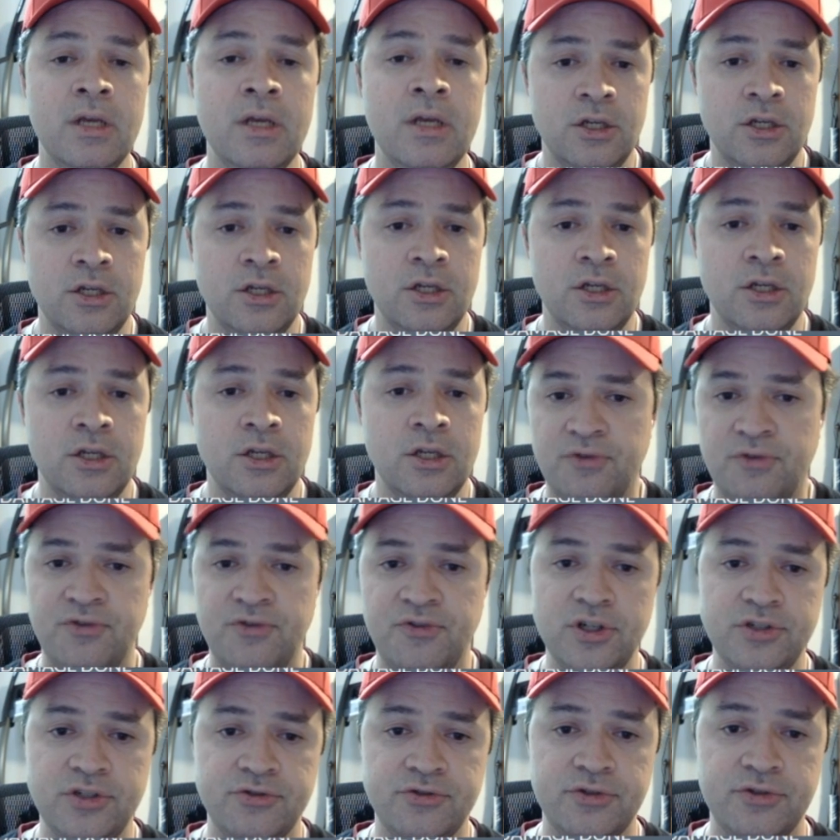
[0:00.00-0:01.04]
So the
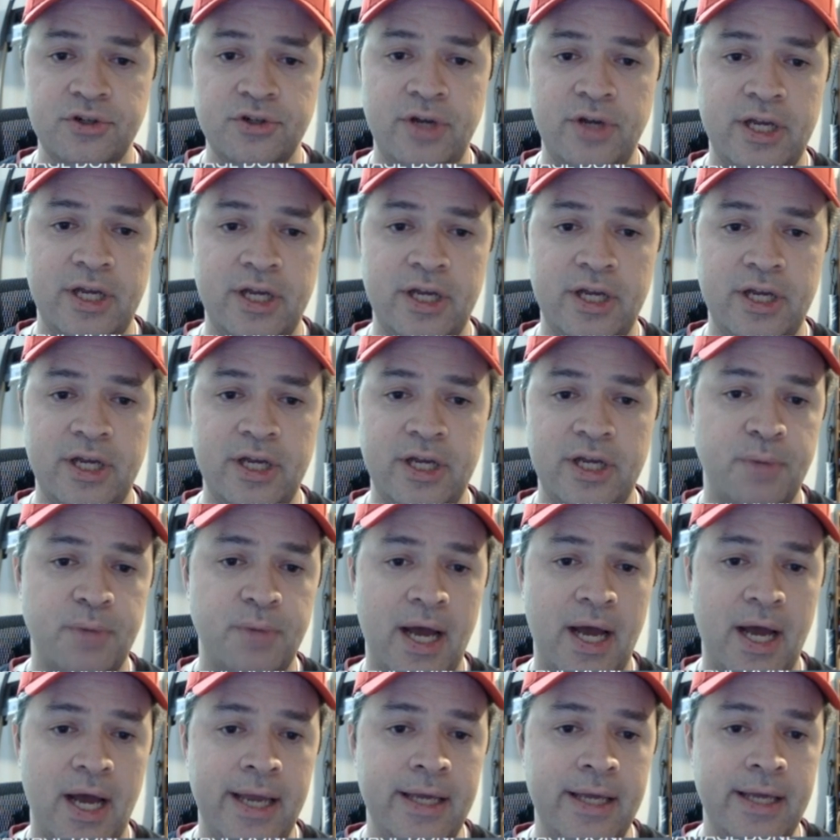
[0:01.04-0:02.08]
first crew here was
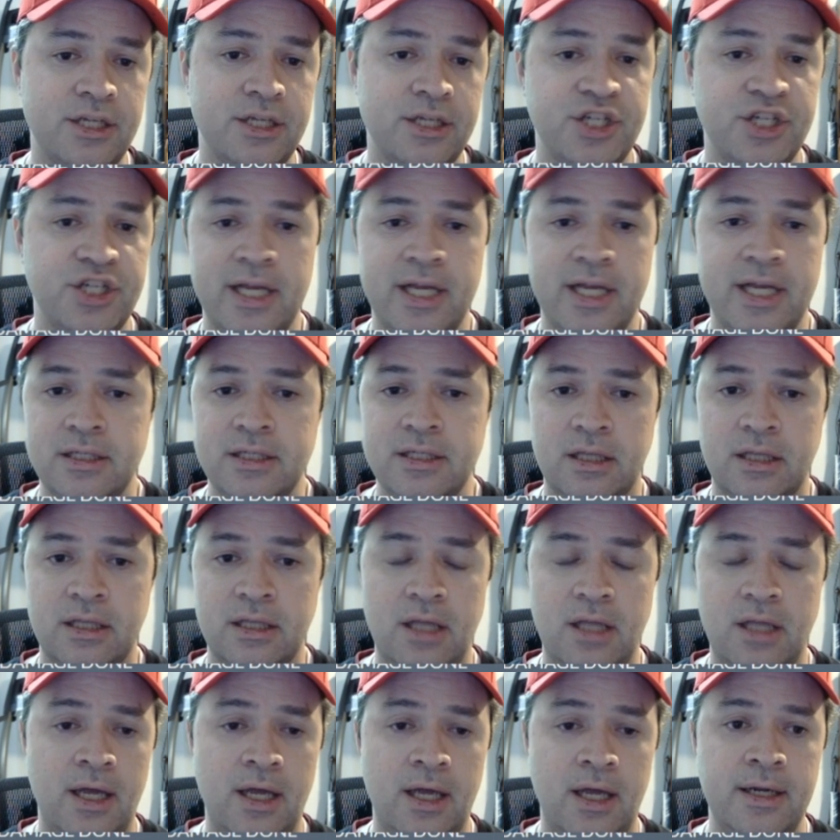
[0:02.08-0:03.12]
Pike, Chen,
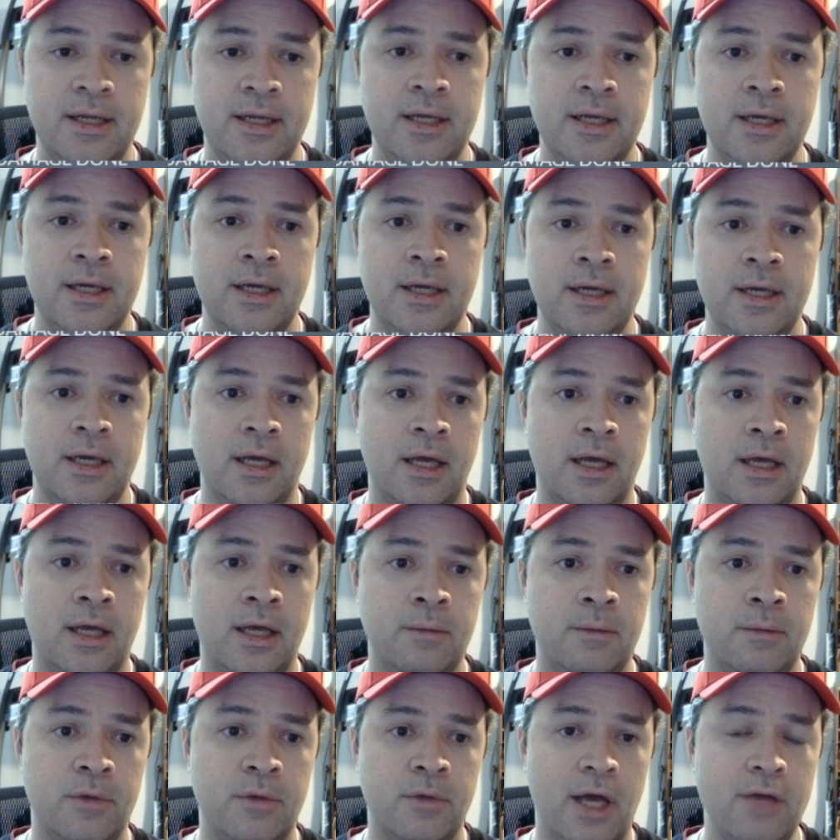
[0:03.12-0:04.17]
Talon.
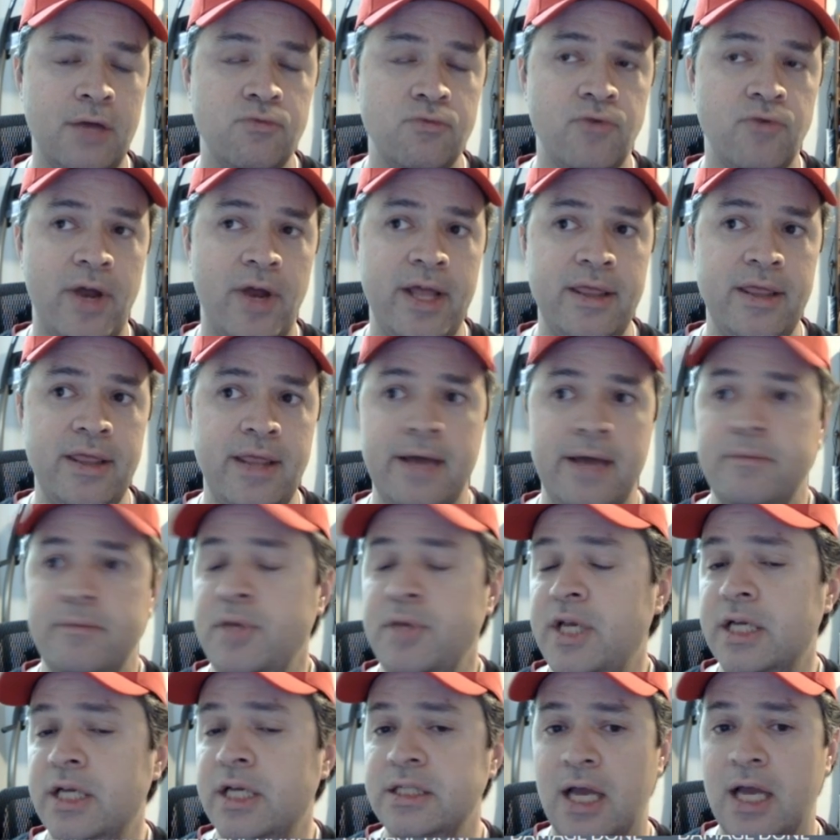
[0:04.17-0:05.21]
I ran that
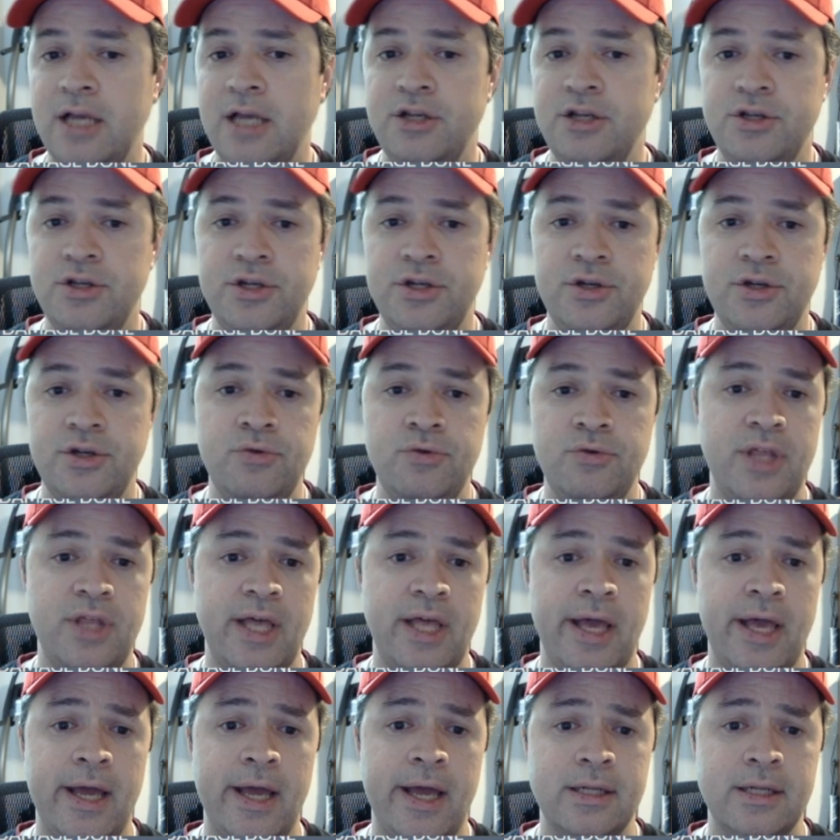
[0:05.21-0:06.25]
because I knew
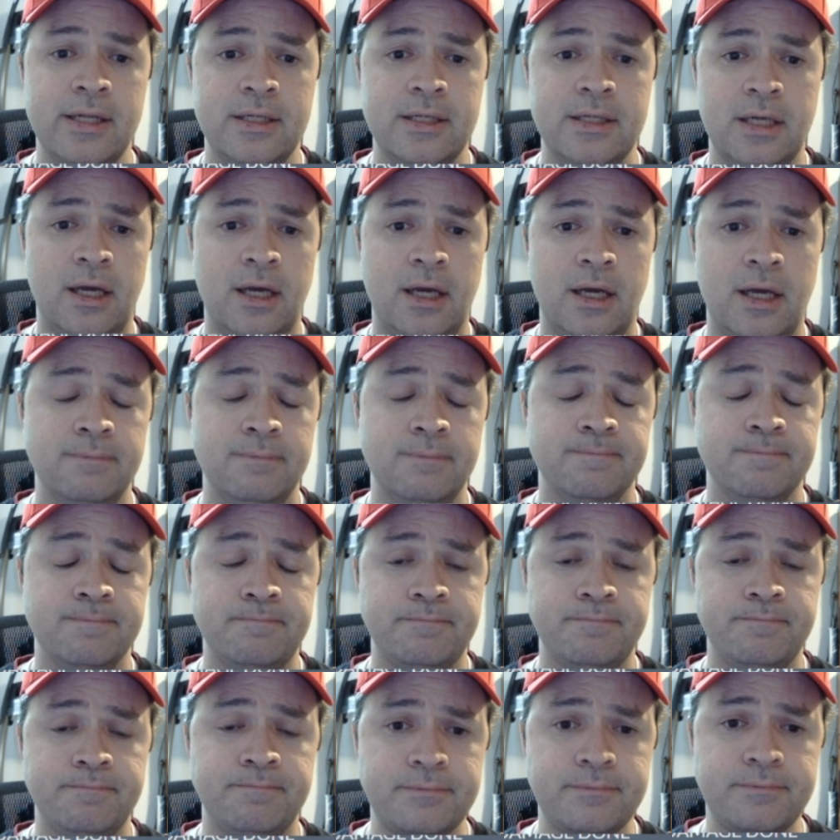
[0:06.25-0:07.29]
that the
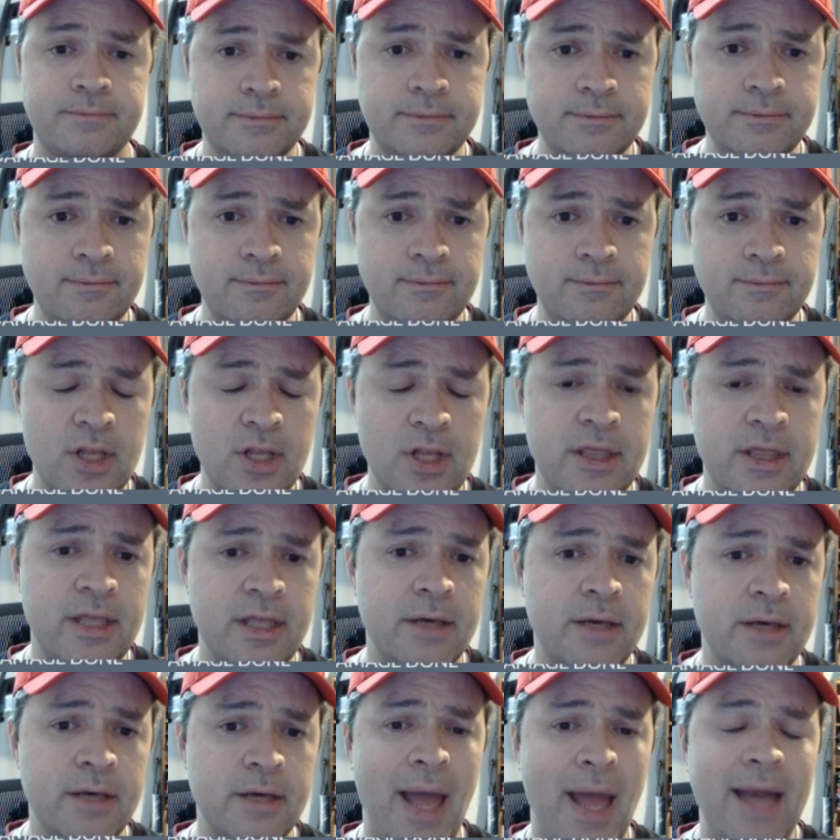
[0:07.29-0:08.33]

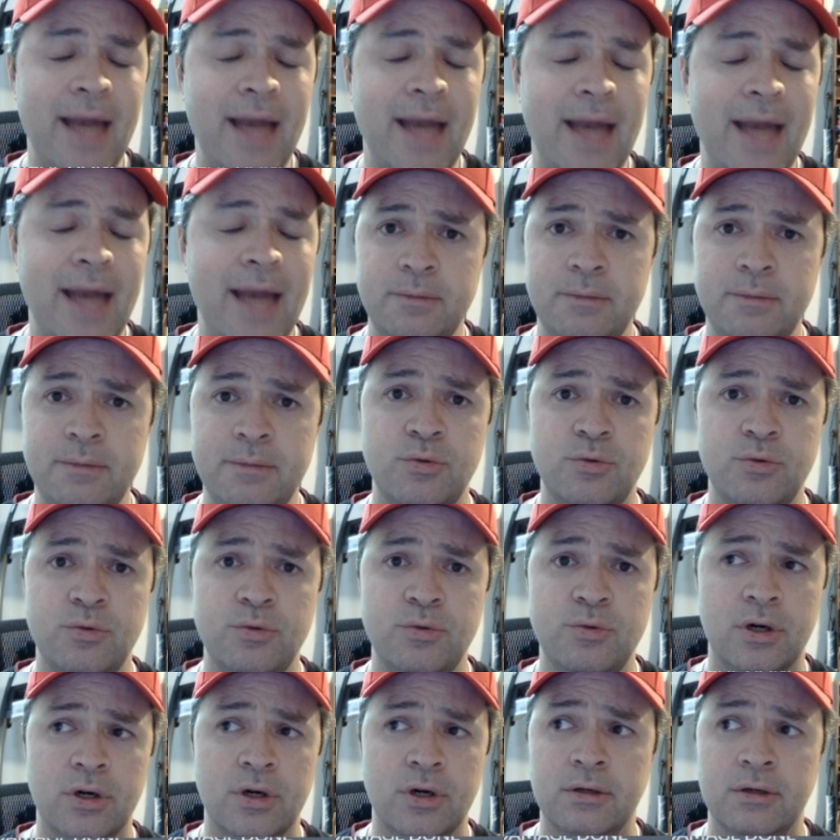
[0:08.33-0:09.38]
battleships
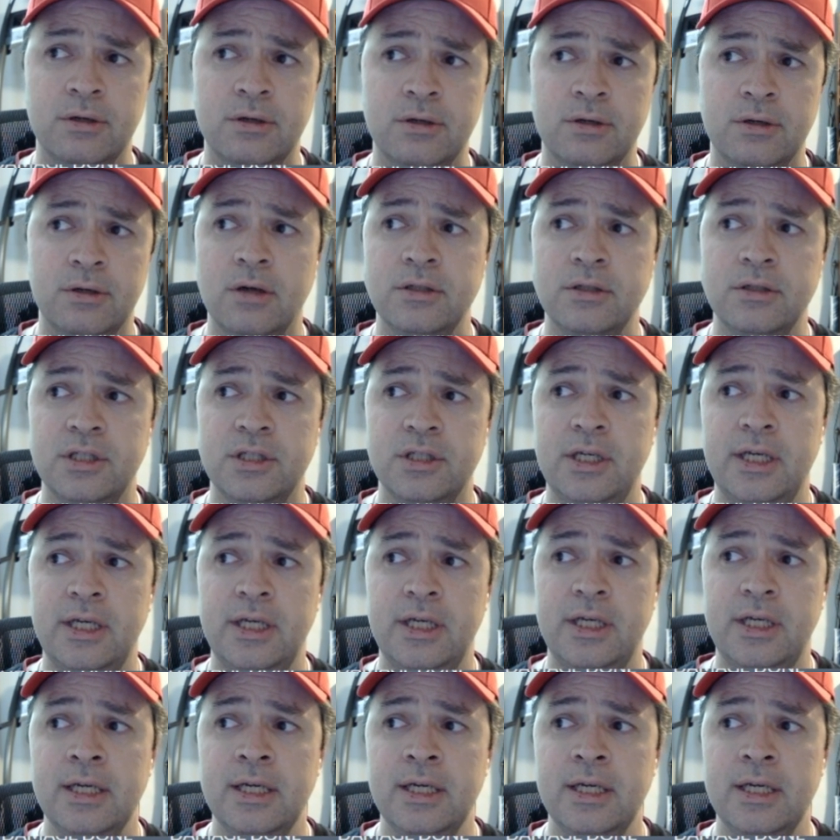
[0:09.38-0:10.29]
were largely